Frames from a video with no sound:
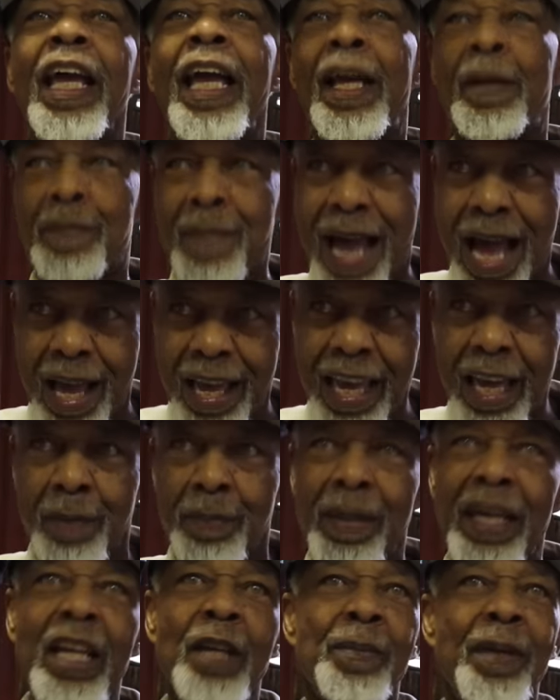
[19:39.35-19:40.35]
and my
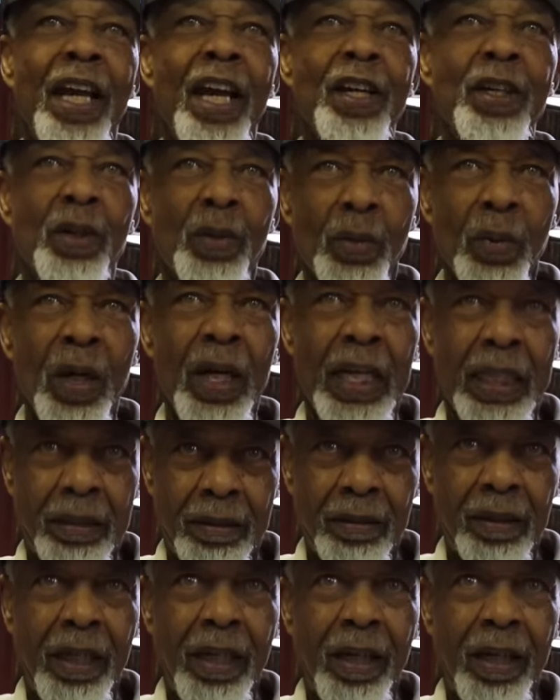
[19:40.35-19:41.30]
and me being the one